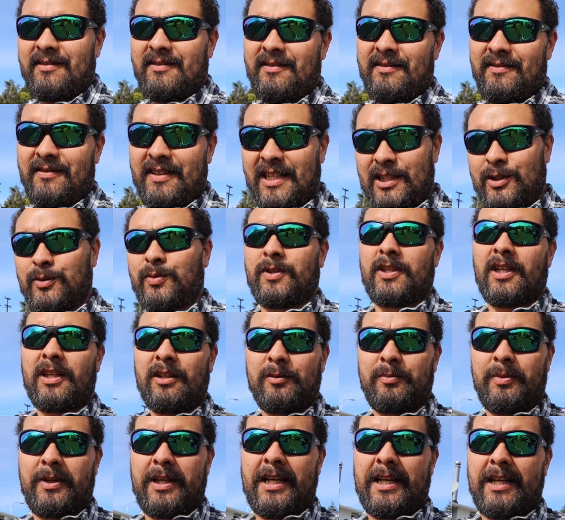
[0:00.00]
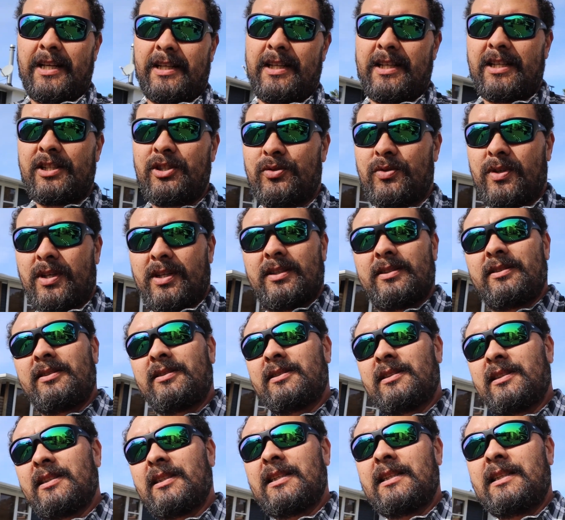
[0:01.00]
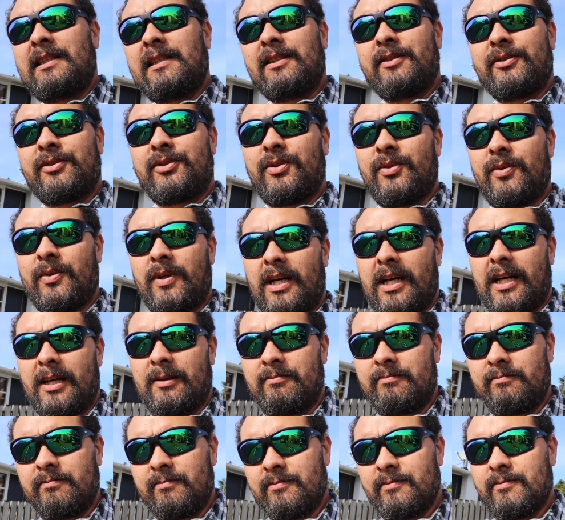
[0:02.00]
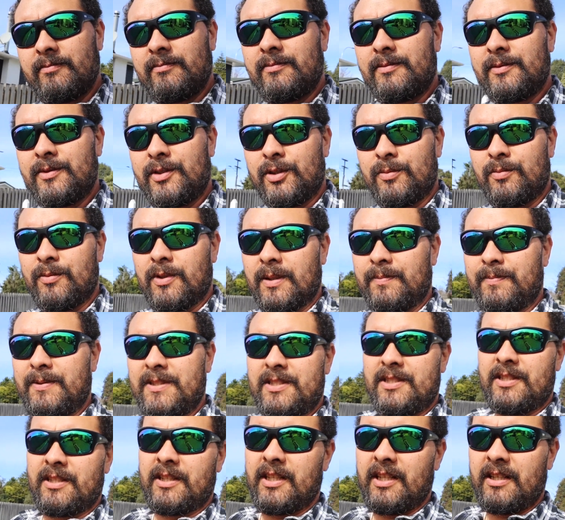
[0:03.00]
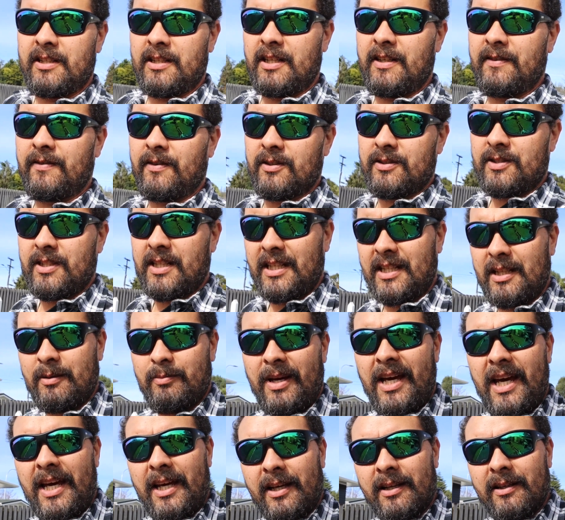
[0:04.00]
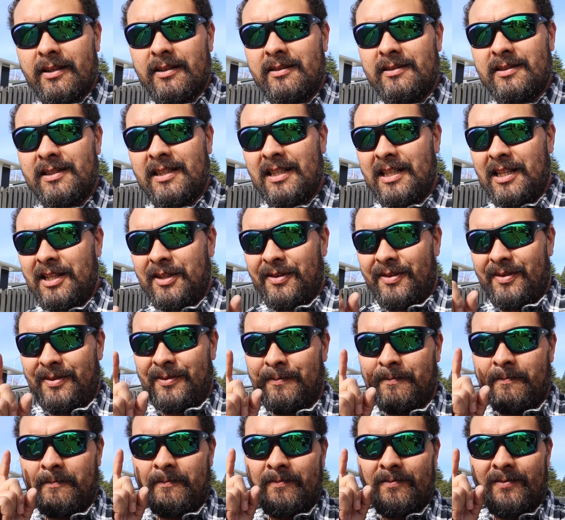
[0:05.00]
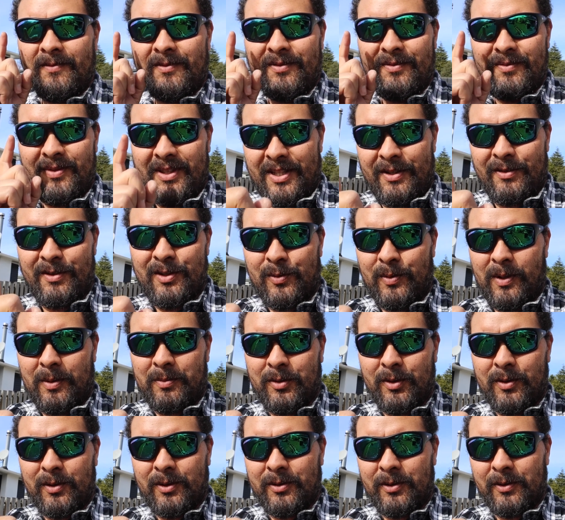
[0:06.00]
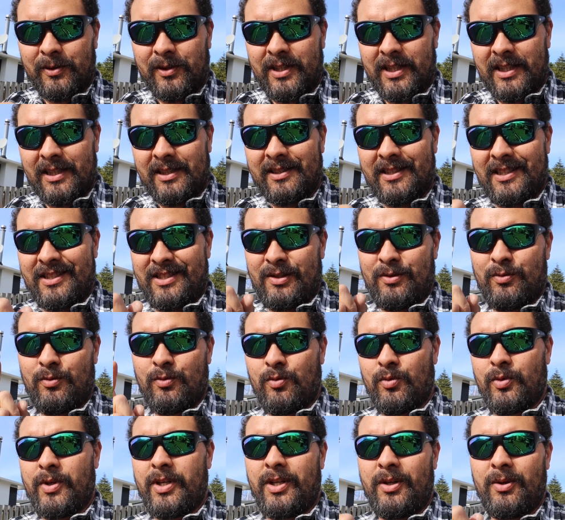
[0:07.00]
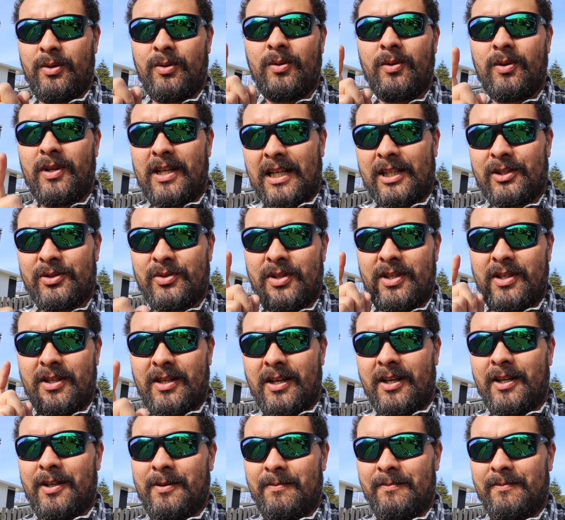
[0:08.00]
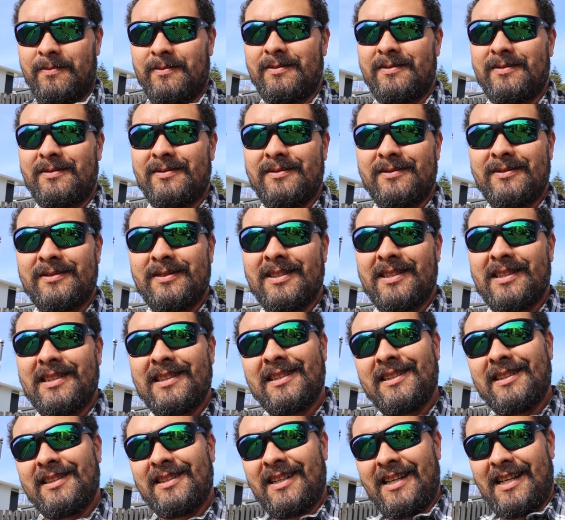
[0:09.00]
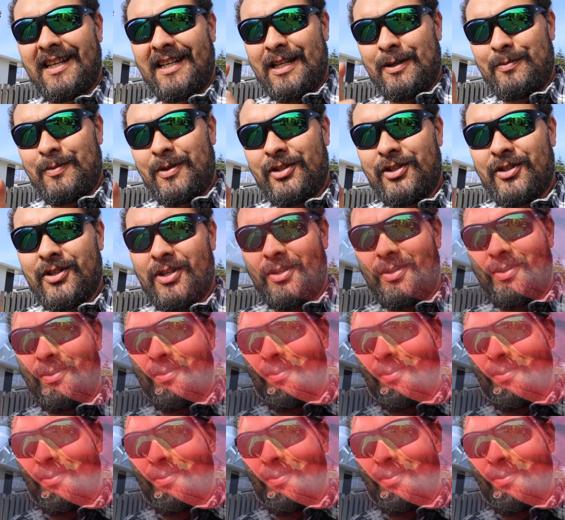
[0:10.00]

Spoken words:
that's what I would be adding extra to my piece of kit if I was taking a bag. But there is one more little thing that's a real luxury item, and let me show you.